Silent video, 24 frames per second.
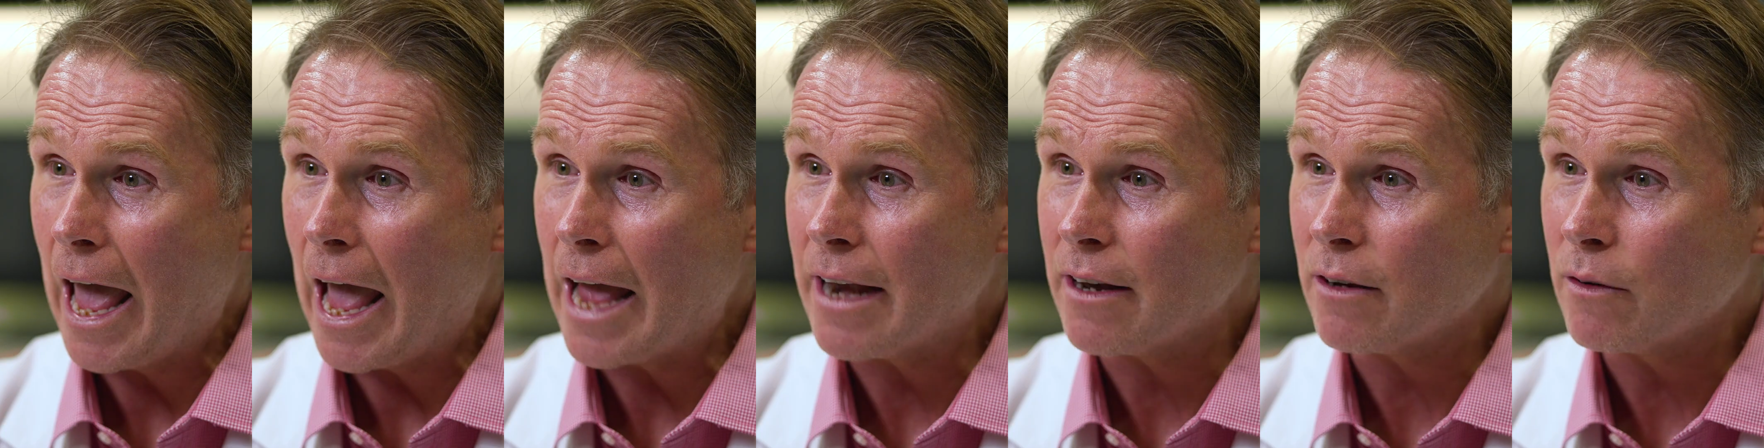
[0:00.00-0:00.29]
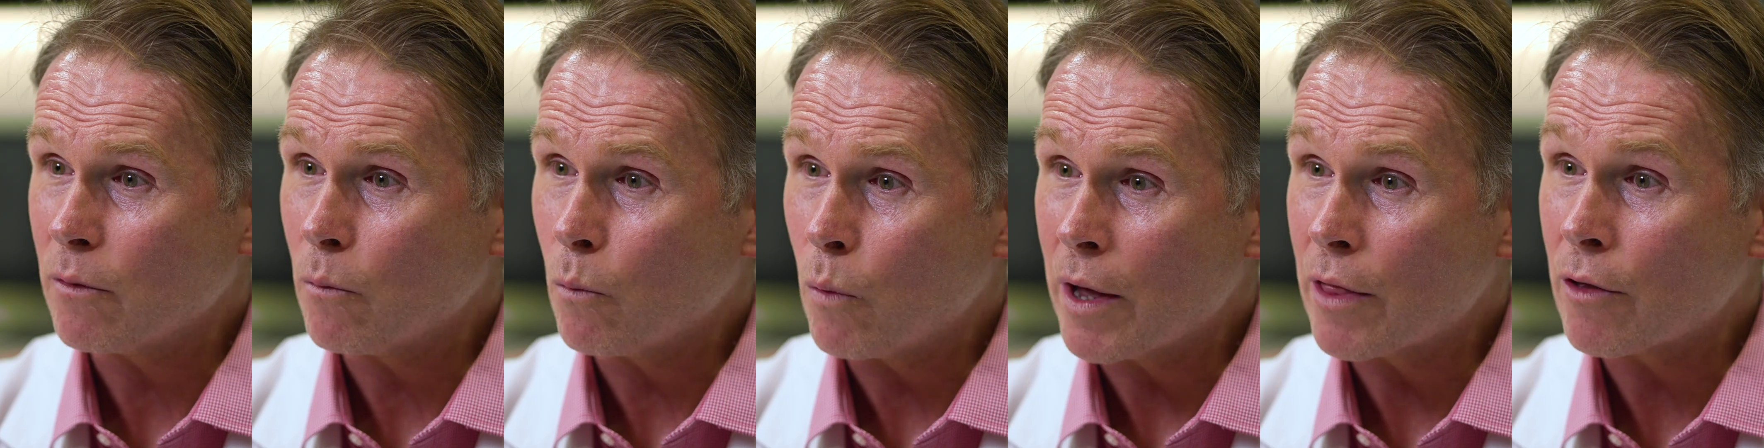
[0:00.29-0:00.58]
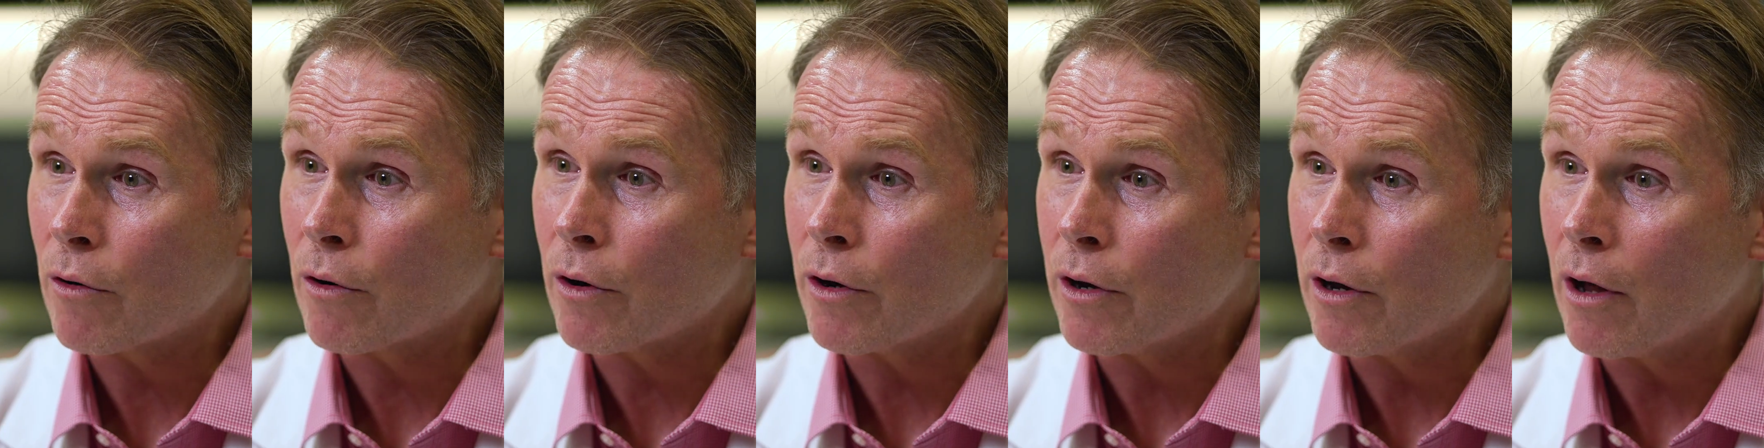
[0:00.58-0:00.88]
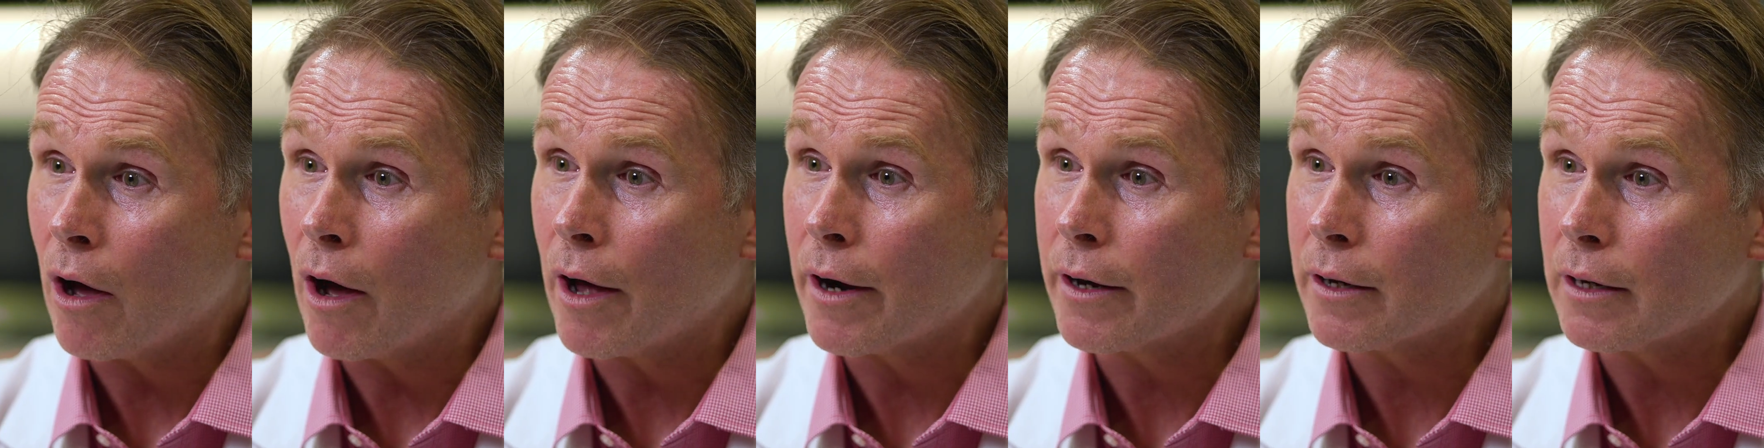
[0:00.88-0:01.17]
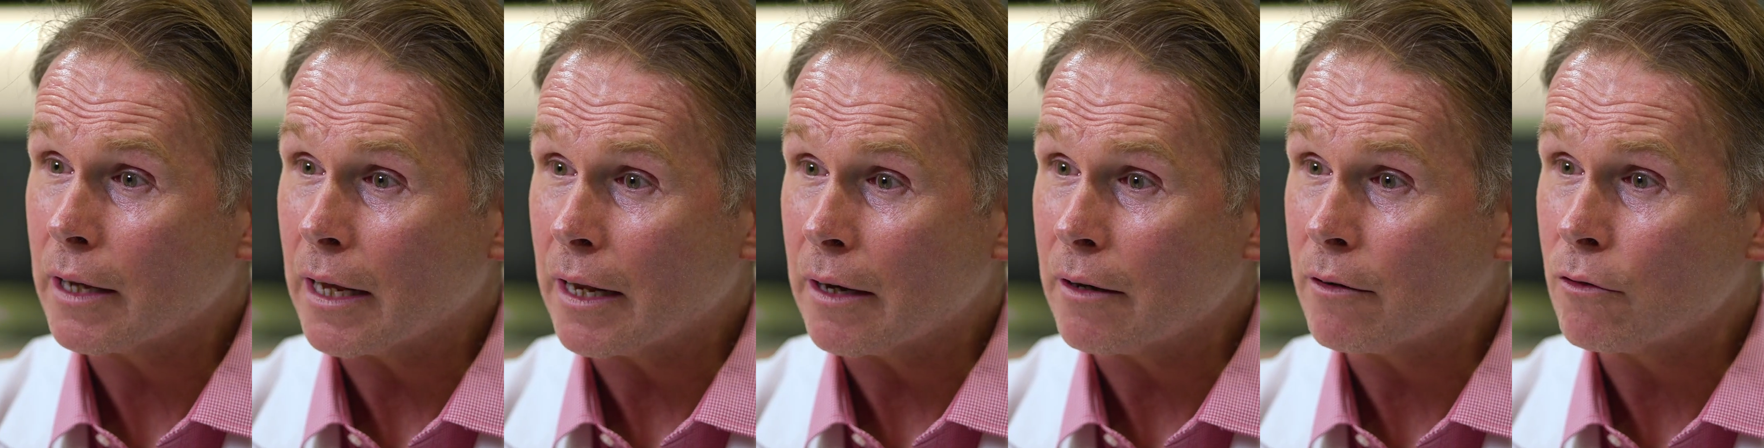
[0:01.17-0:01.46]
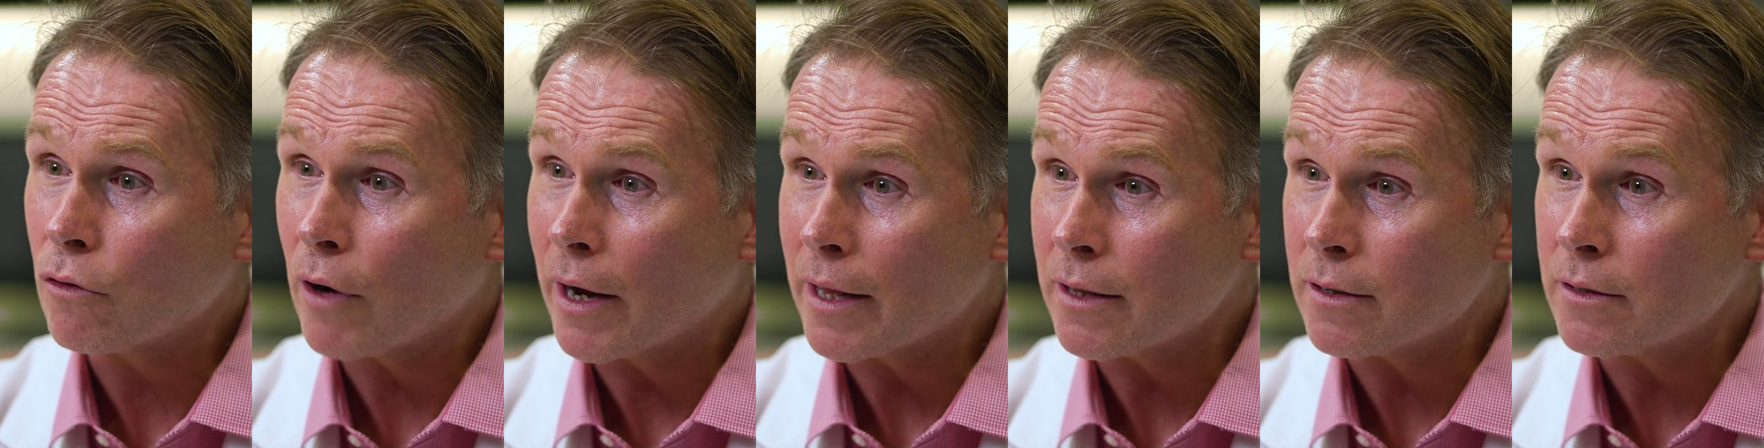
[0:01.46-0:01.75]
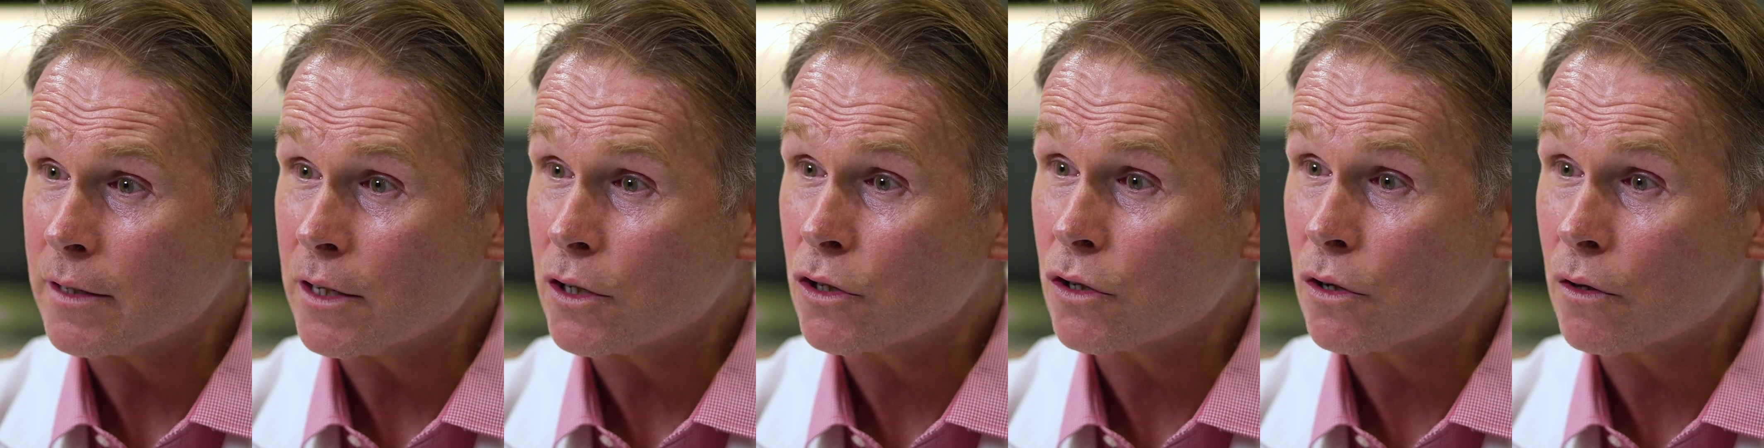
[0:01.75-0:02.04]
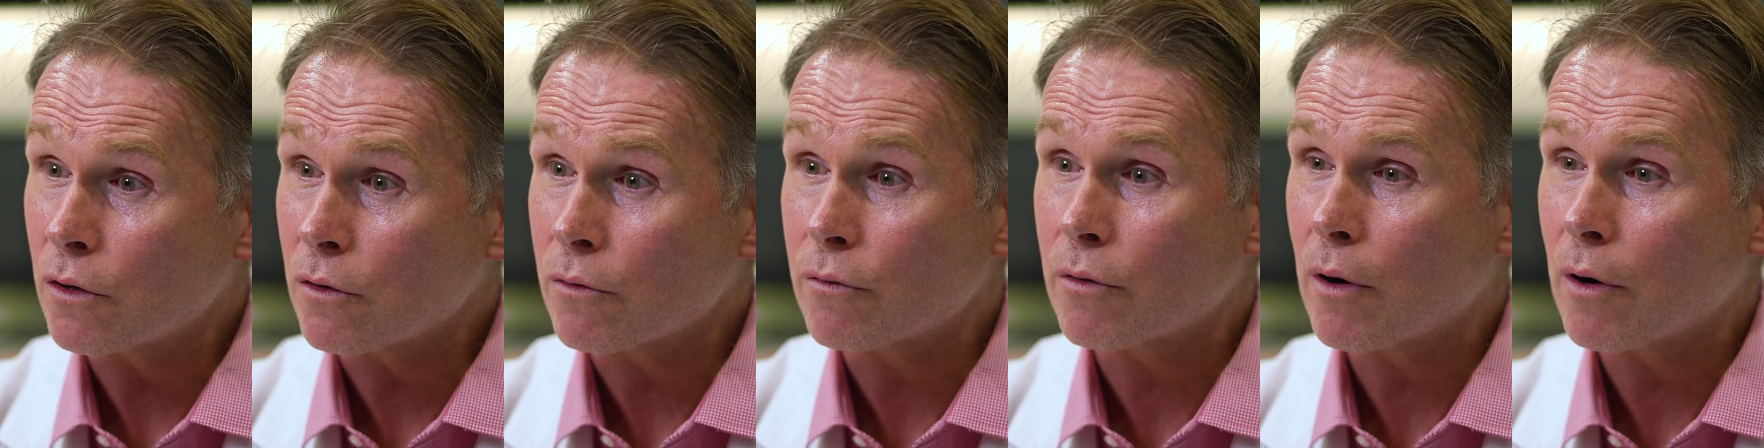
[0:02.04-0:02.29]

and whether or not it transitions